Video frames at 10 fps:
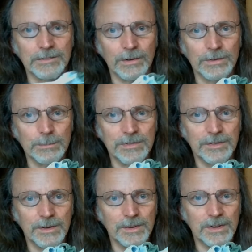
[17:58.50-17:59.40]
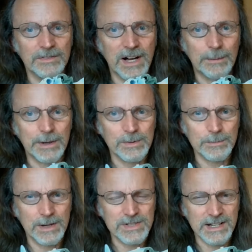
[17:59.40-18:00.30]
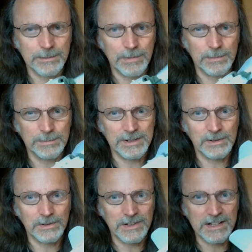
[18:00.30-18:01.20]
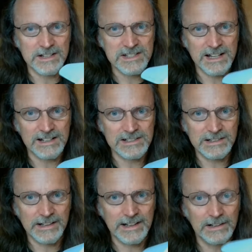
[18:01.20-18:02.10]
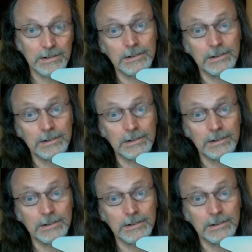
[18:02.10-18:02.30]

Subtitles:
Vlog number four of our Motorhead Bomb build. It's actually